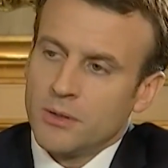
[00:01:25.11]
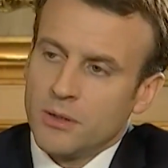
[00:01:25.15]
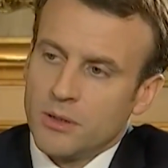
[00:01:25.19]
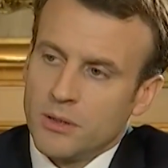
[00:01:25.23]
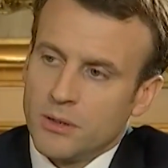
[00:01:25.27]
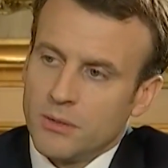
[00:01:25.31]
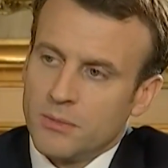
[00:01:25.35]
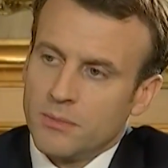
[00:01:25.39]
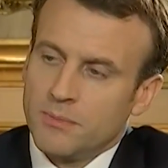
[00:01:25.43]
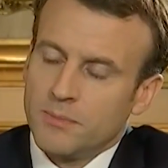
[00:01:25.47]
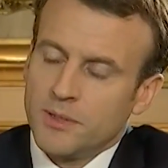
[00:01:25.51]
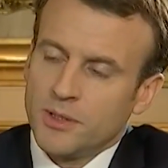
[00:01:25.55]

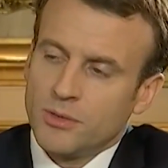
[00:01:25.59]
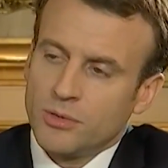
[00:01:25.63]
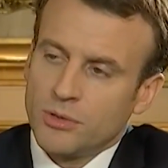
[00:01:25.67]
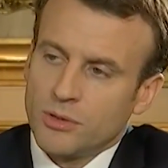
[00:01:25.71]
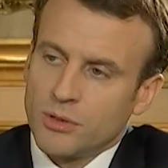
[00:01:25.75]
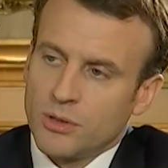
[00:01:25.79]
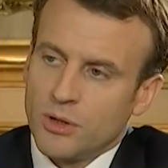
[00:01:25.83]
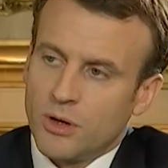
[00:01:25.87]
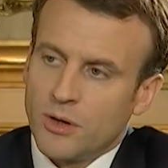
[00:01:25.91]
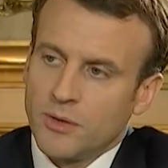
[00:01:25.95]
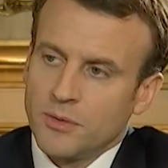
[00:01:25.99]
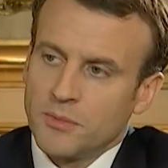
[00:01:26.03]
uh,
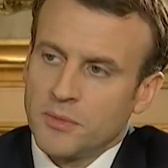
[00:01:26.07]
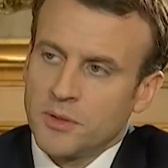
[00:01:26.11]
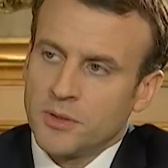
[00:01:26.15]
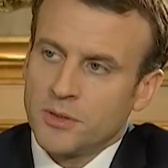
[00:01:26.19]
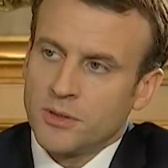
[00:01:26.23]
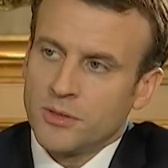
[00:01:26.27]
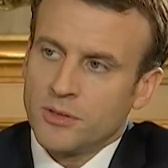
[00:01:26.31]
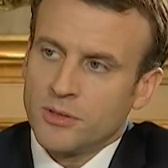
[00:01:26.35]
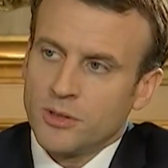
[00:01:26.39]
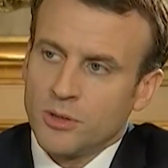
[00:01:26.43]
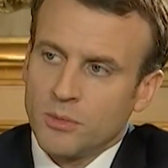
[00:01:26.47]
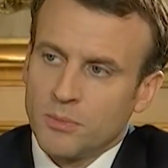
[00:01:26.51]
between the
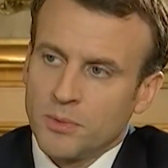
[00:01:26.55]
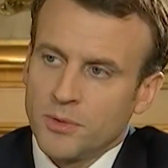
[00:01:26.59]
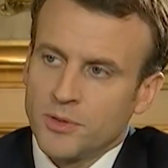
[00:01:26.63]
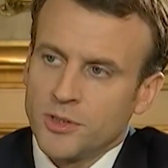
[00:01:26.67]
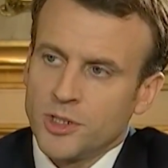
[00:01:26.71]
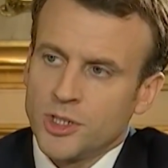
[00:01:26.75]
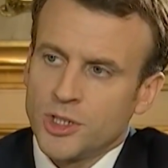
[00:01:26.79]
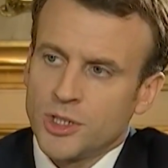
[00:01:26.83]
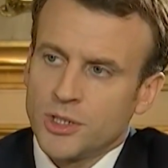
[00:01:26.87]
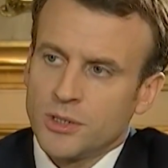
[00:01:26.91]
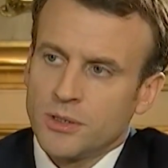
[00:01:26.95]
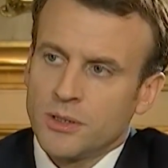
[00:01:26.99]
government and the
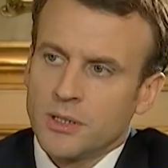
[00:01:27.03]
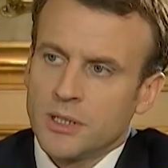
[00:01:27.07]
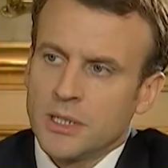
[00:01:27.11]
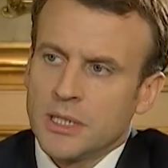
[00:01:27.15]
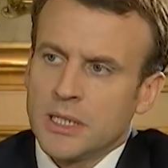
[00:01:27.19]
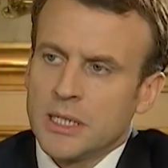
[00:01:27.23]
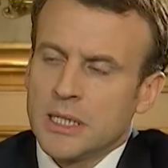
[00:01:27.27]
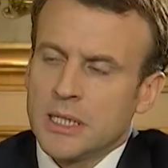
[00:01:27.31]
opposition.